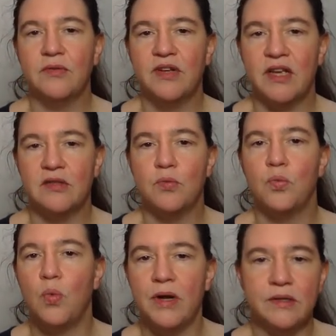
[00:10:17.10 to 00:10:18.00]
has
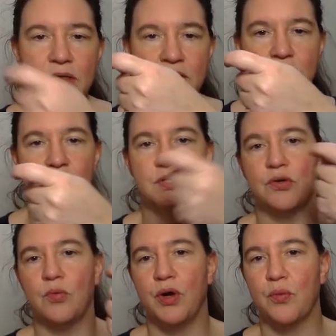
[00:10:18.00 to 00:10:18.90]
1, 0,
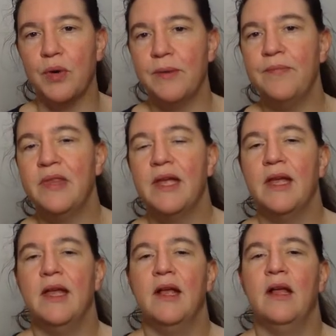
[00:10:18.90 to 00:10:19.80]
0, 1, 1.
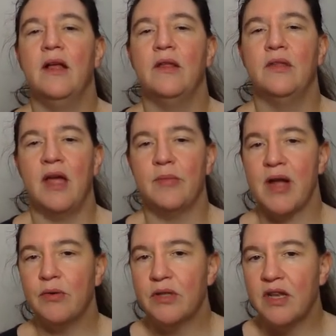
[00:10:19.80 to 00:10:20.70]
I'm
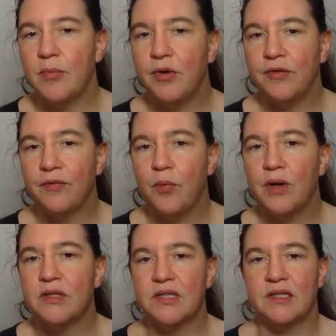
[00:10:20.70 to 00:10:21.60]
counting the number of
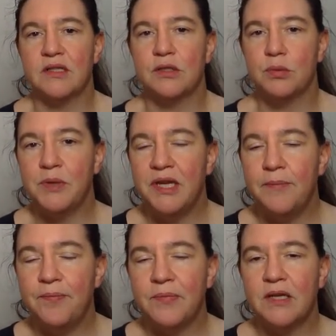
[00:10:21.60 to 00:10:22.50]
ones, that's
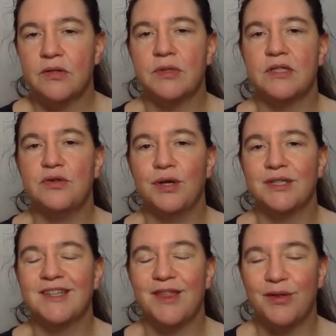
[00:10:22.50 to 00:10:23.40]
3. So it's
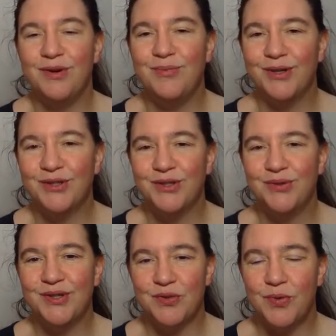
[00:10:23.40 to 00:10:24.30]
not 3 mod
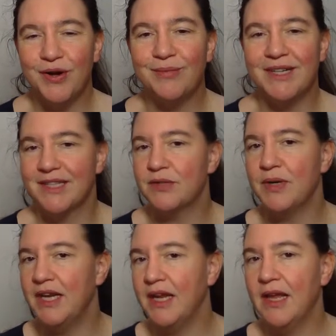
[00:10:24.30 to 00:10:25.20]
2 is 1, but it's
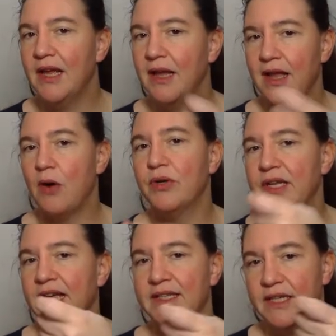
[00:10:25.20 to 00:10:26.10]
really
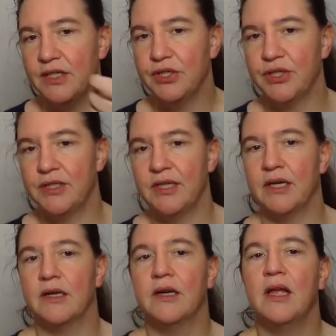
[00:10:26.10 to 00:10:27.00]
counting as integers there.
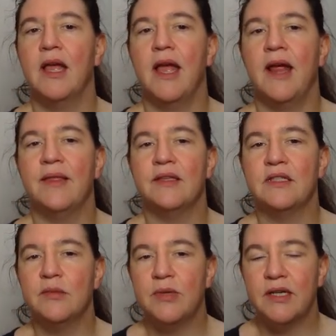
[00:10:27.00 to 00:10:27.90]
And then
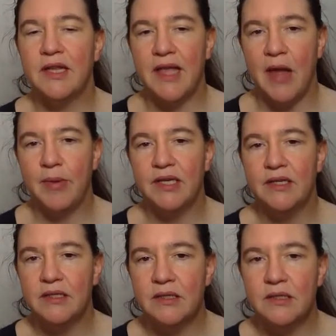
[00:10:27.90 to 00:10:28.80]
similarly, the Hamming
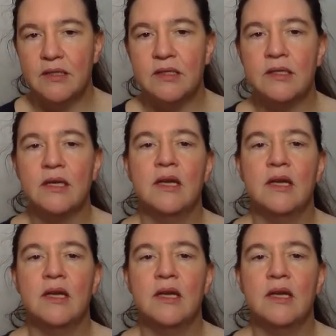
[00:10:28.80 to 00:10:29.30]
distance